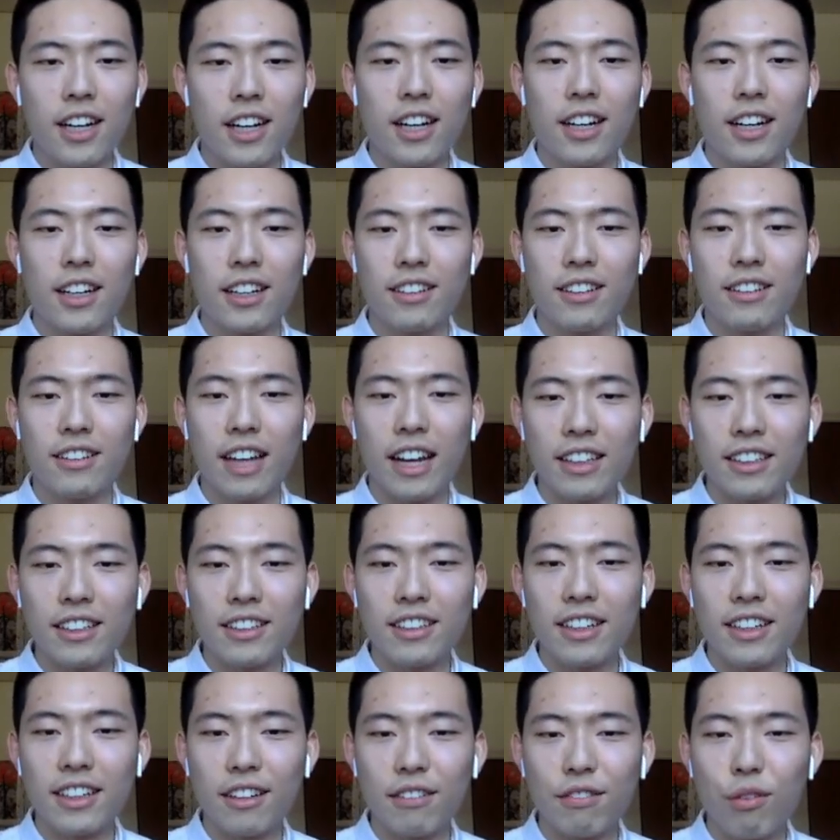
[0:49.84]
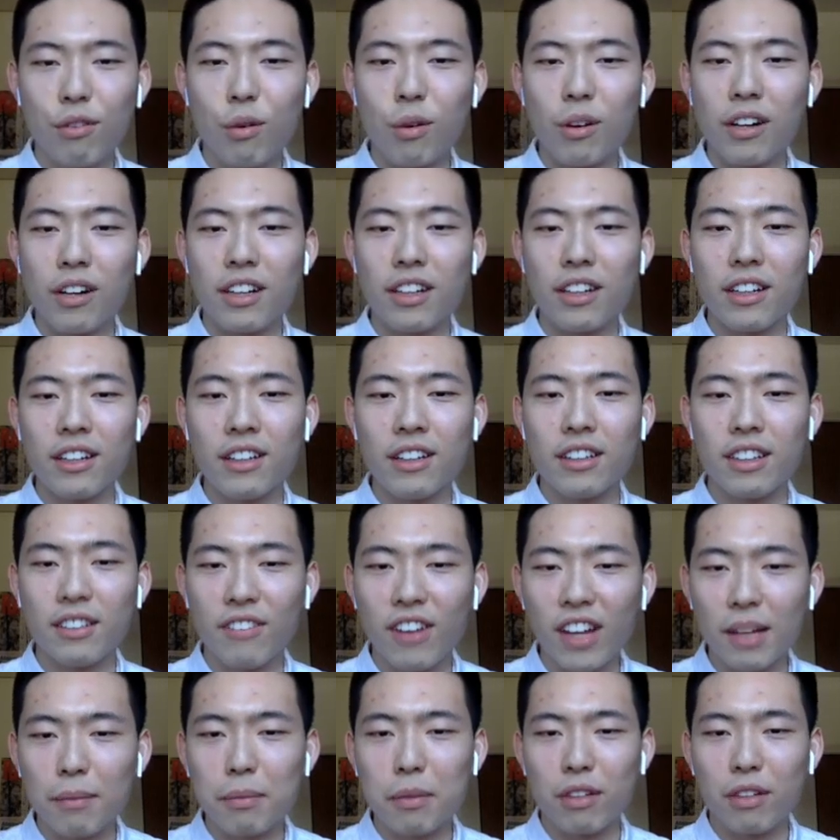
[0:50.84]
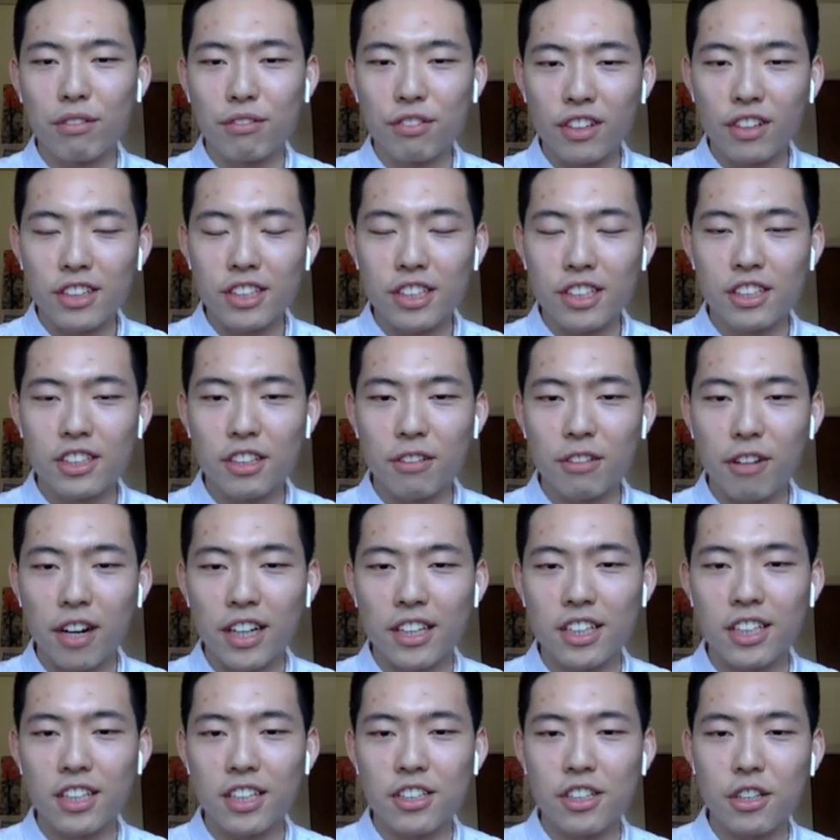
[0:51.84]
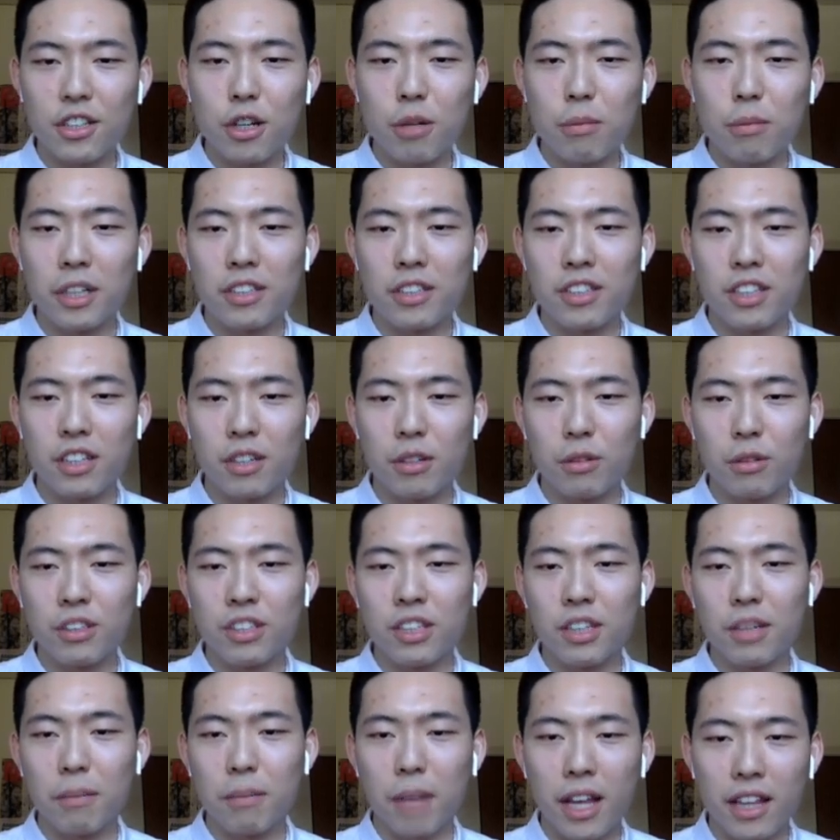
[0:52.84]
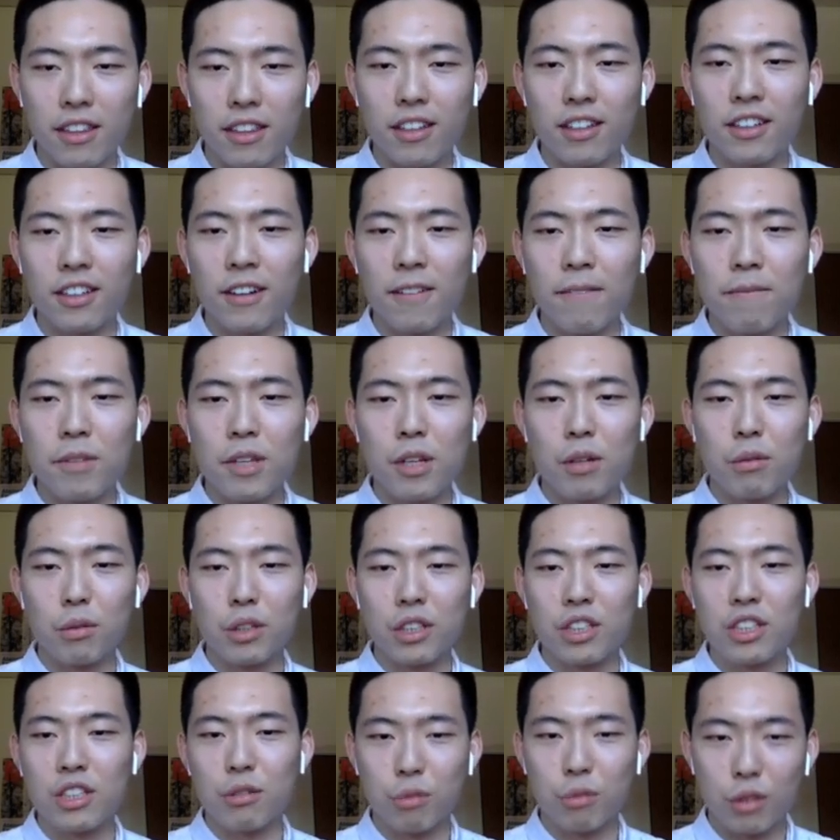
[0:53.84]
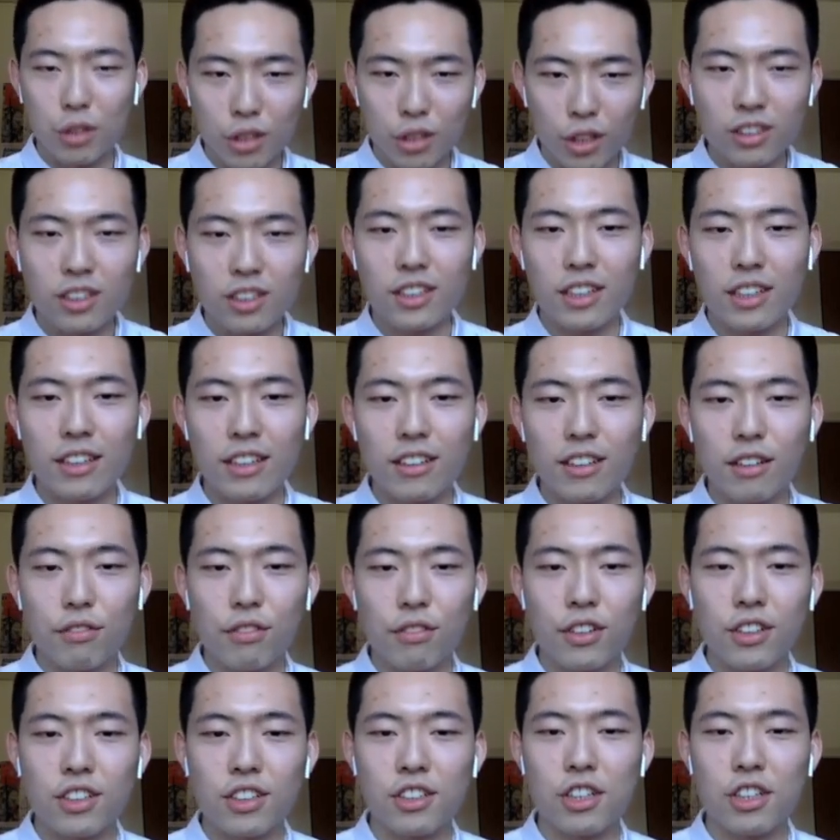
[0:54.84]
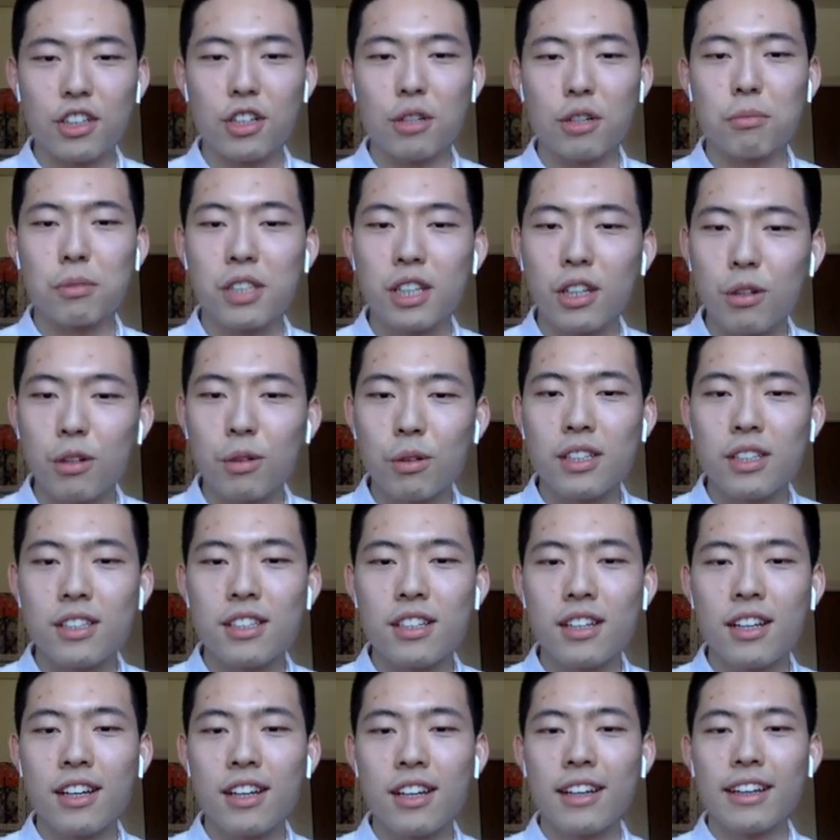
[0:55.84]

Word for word: Uh, in 1984, he developed the first direct genomic sequencing method, which resulted in the first genome sequence.